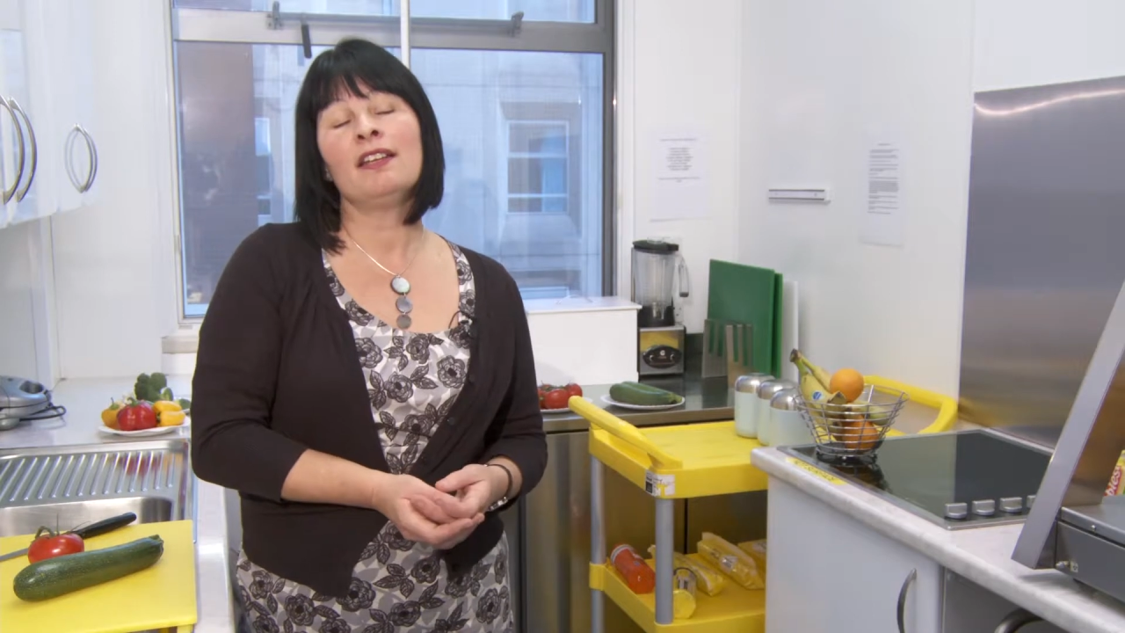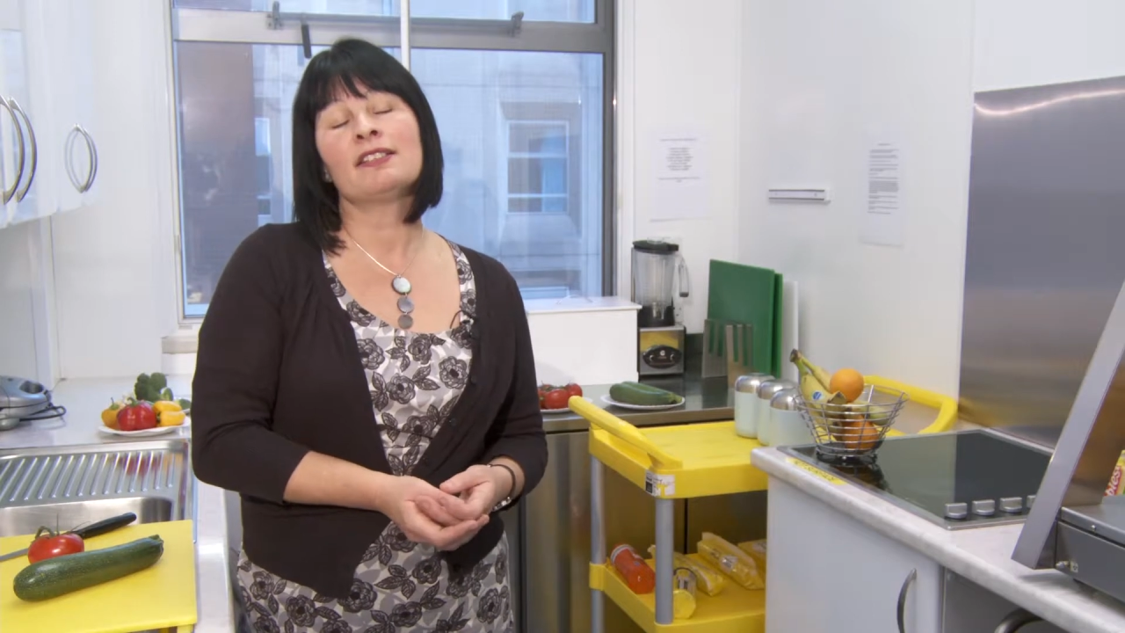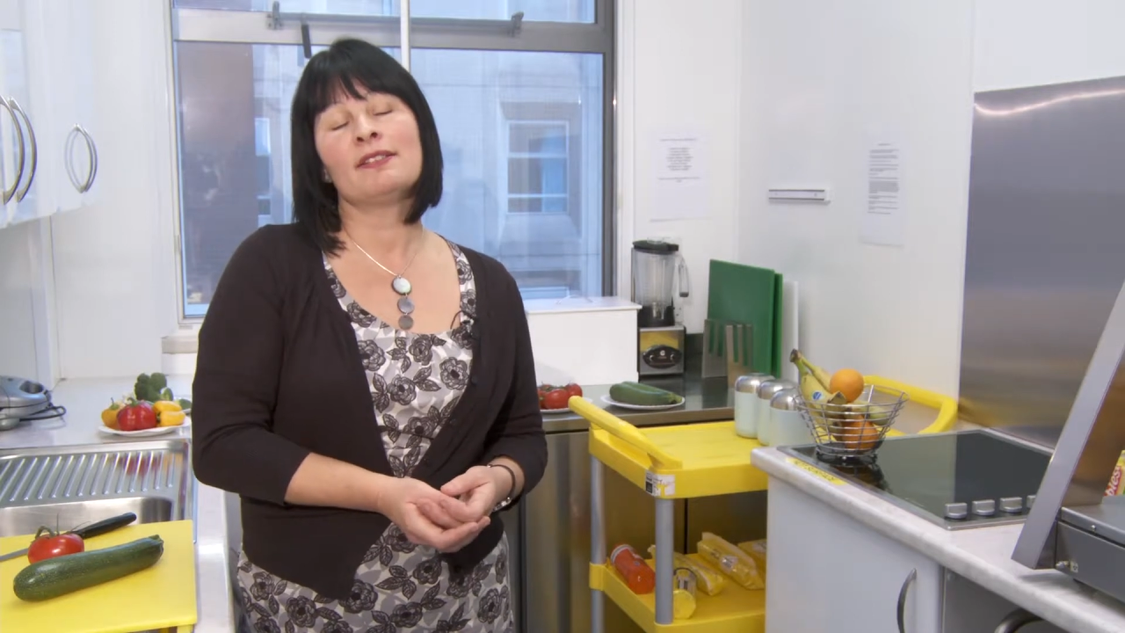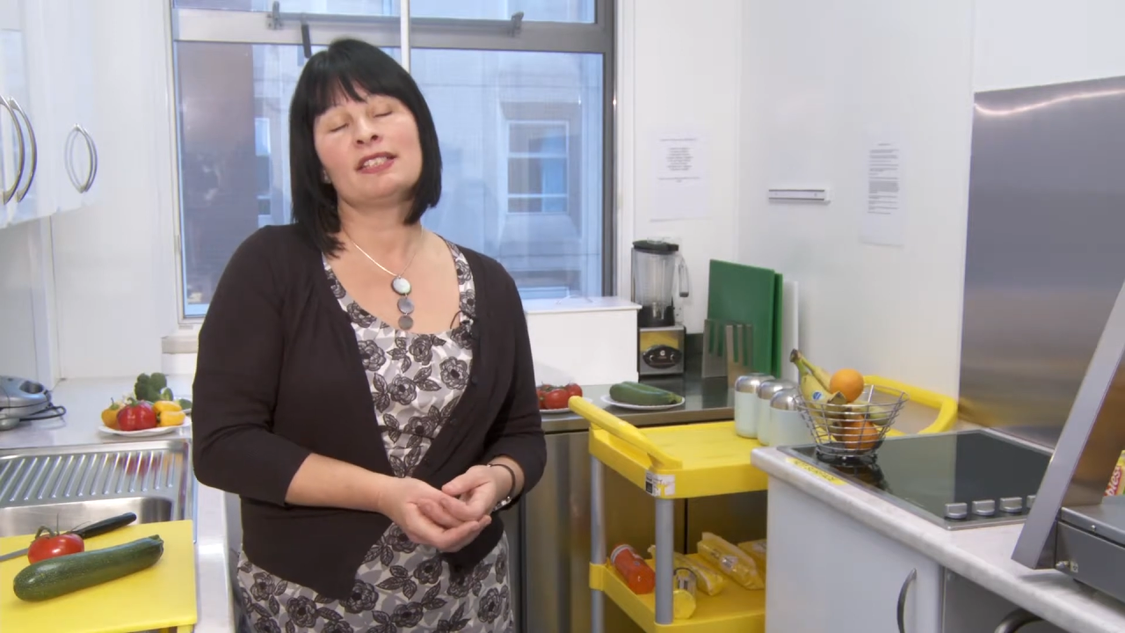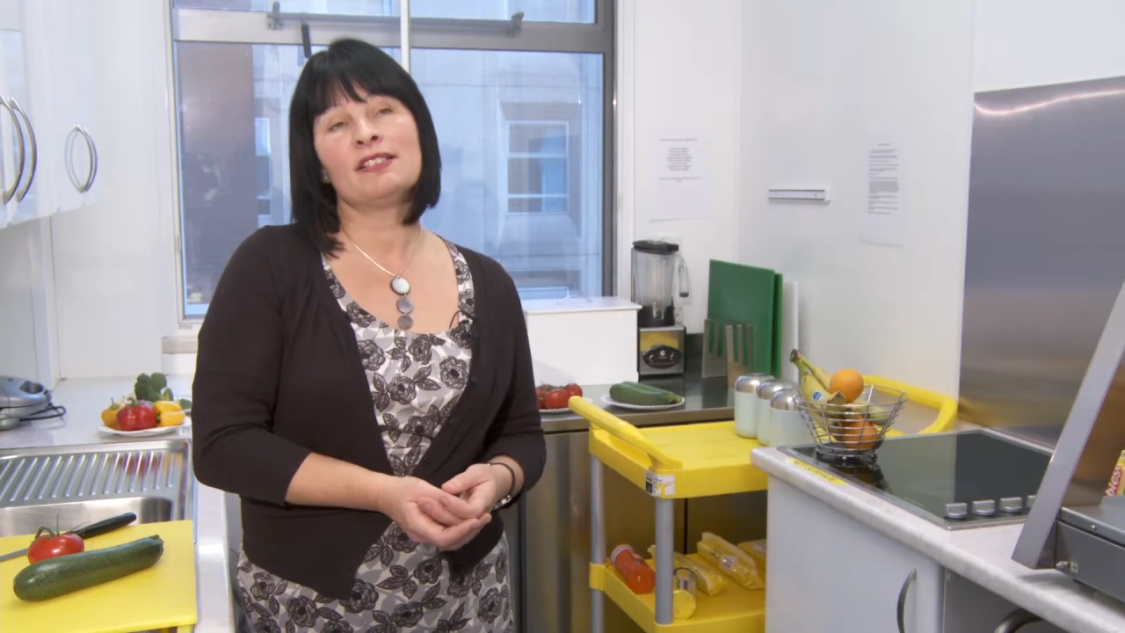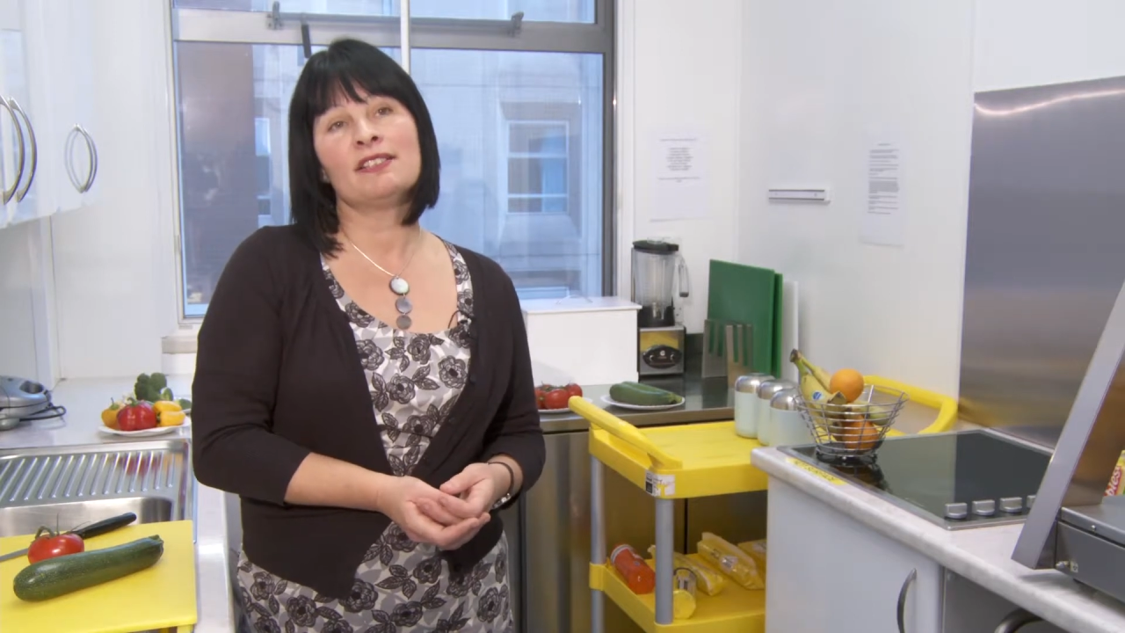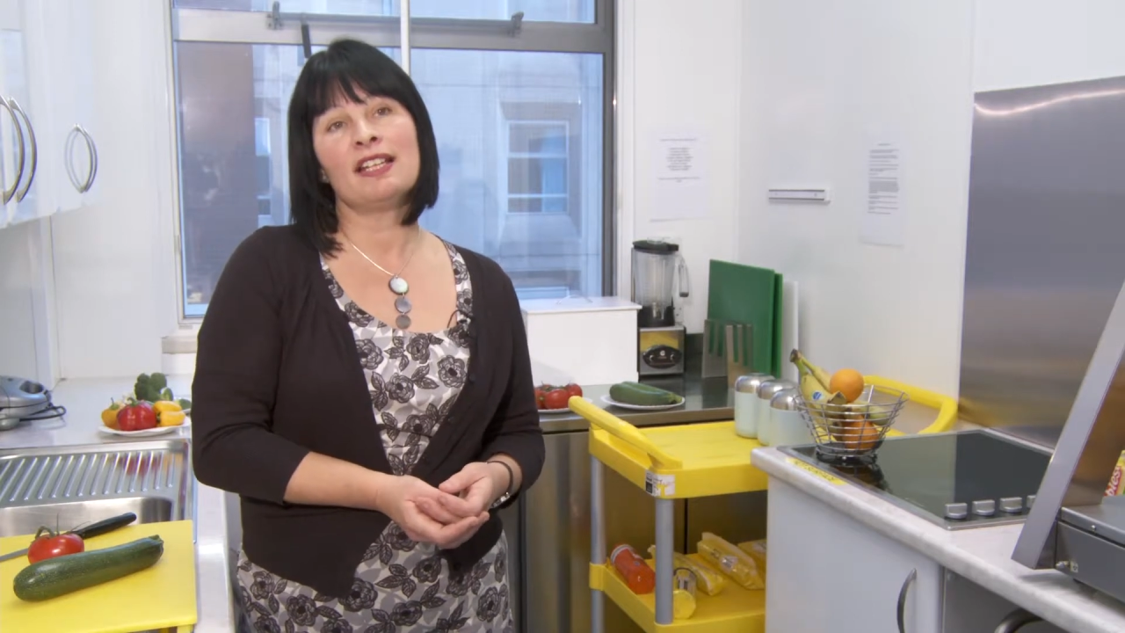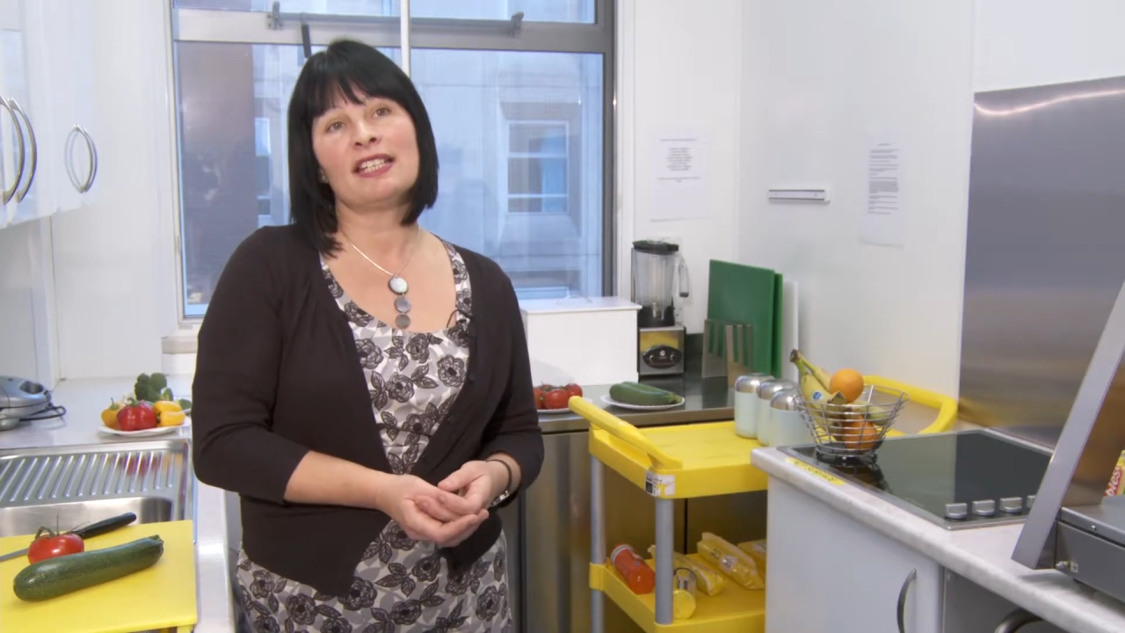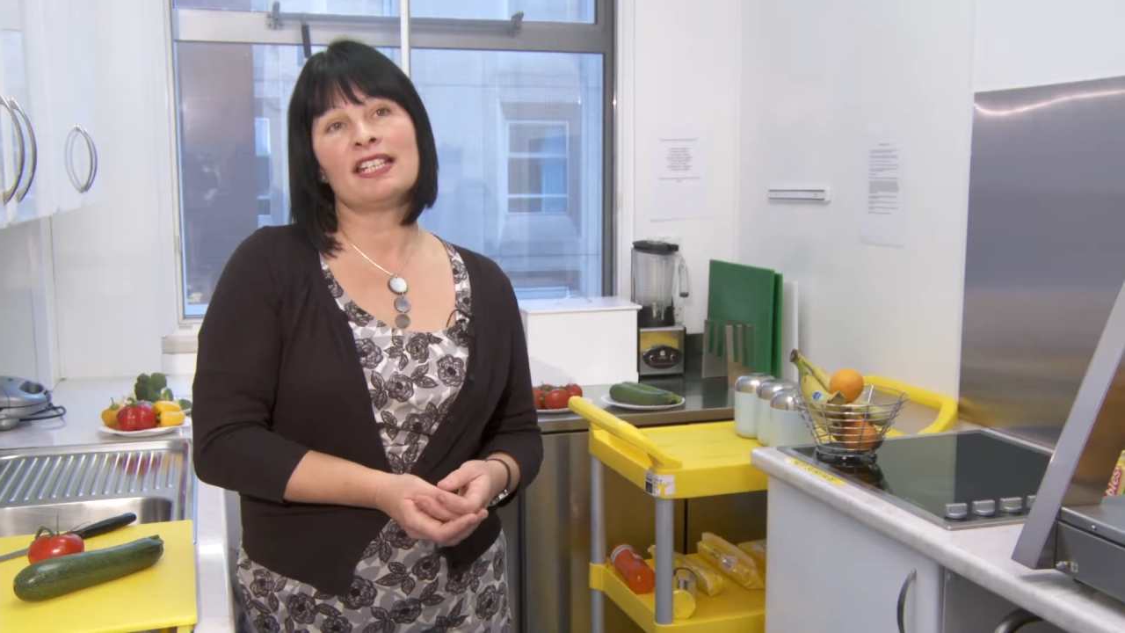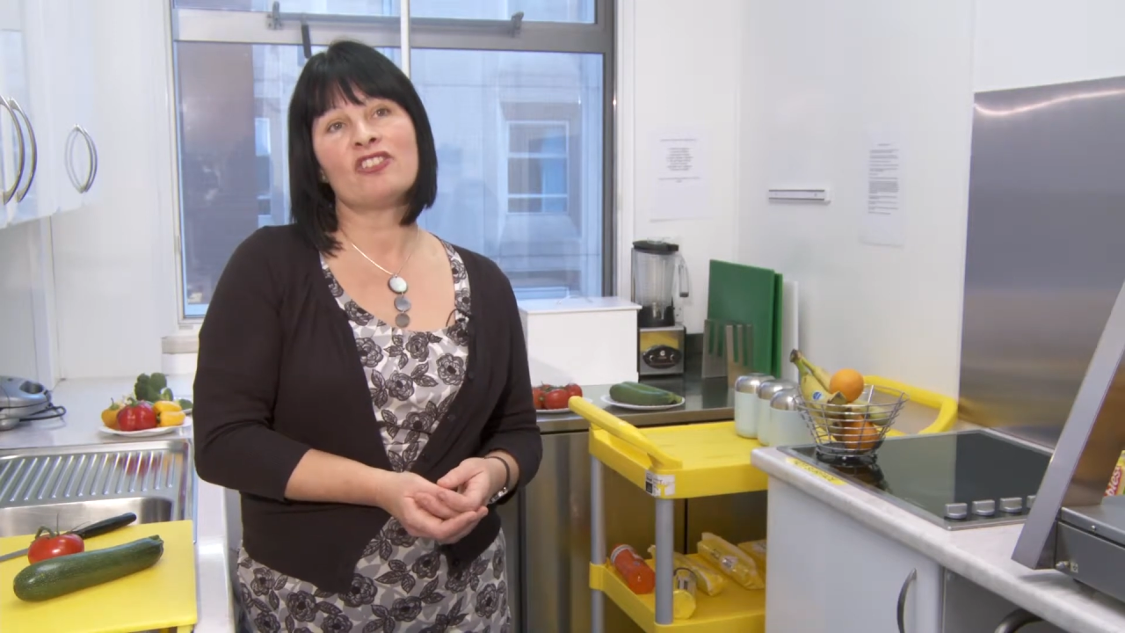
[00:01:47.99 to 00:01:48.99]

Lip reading: So it's a good idea